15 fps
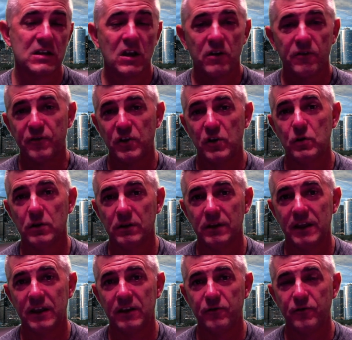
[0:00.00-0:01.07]
for you to
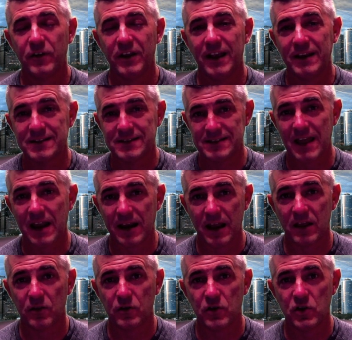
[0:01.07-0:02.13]
live in Staten
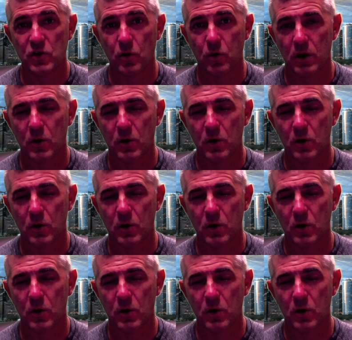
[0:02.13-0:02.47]
Island, New York,